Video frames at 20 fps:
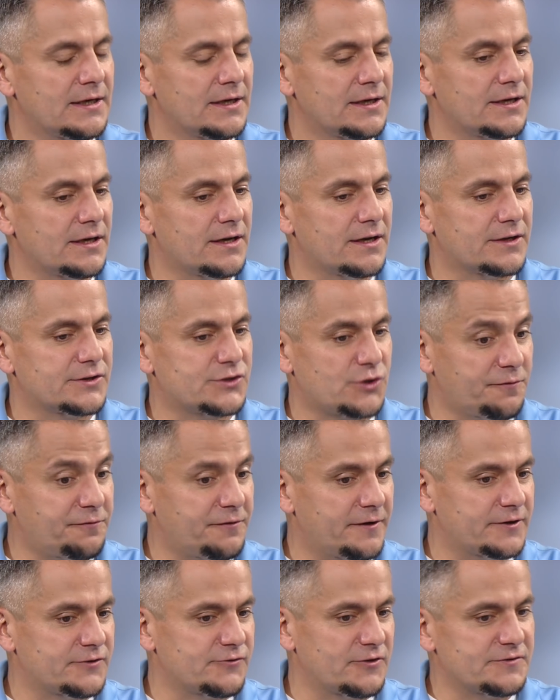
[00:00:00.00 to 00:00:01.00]
Uh,
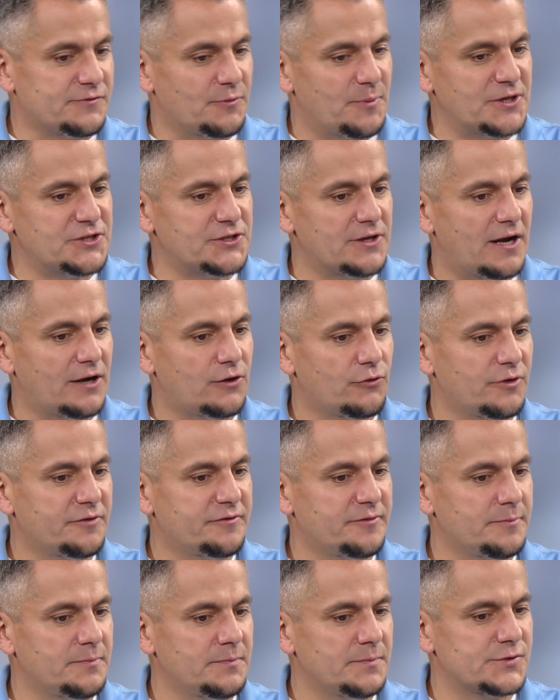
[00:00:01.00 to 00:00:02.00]
software transformation
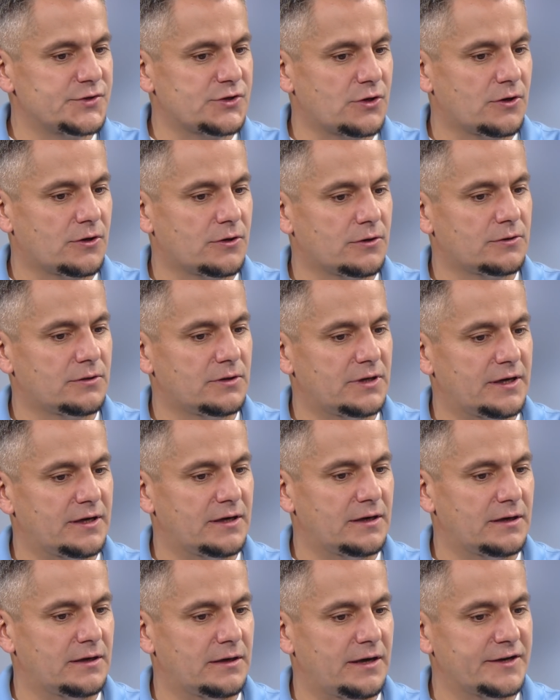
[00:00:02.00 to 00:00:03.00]
algorithm. So
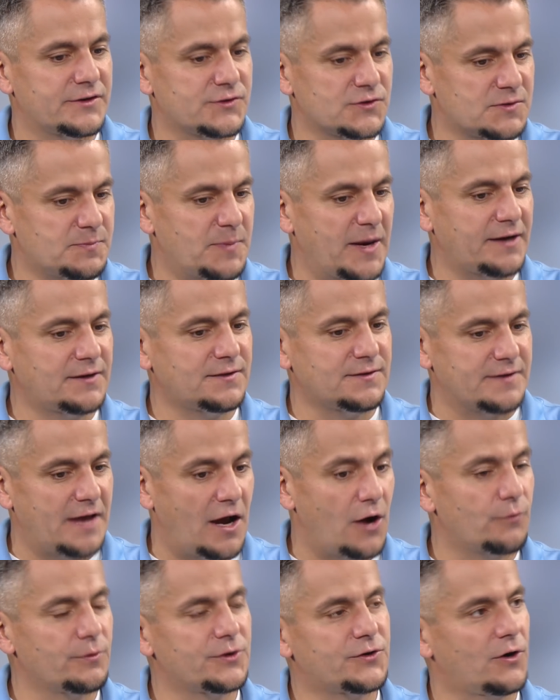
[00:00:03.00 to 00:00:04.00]
uh, I suspect
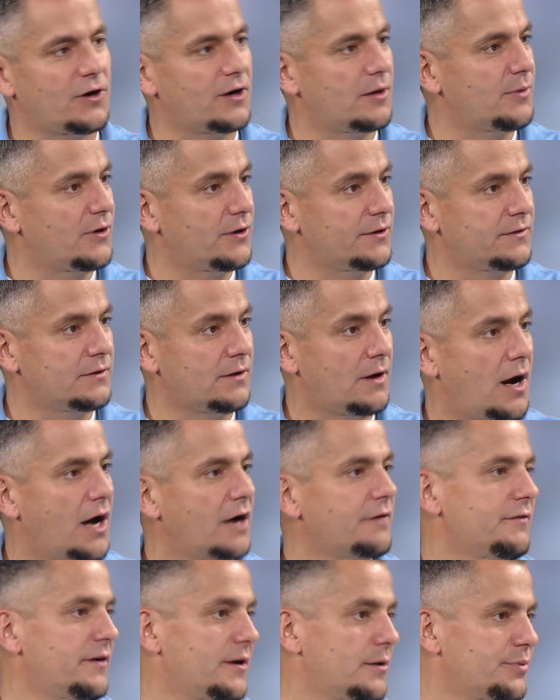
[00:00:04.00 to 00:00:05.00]
now we're talking about
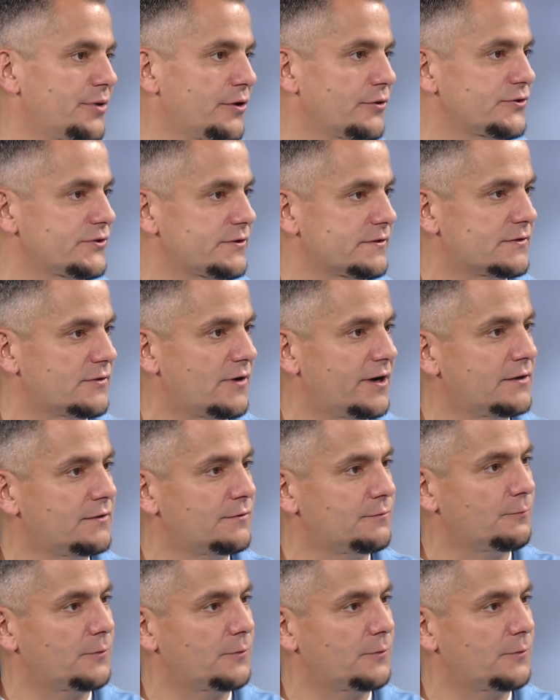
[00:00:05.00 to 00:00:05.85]
hardware approaches, right?